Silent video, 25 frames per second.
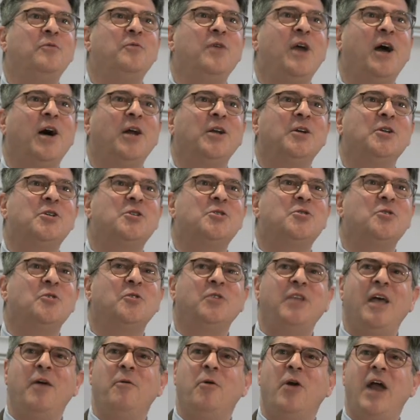We understood.
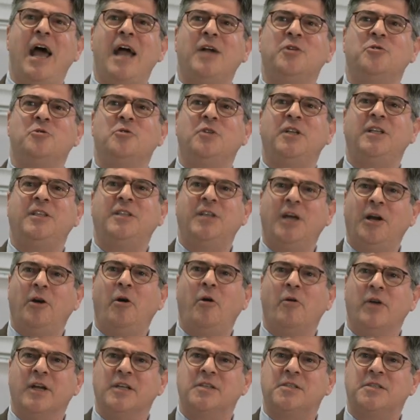They were actually
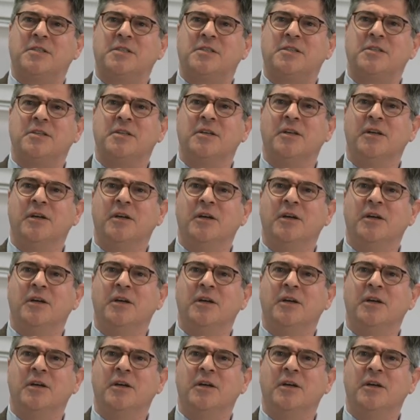terrorists.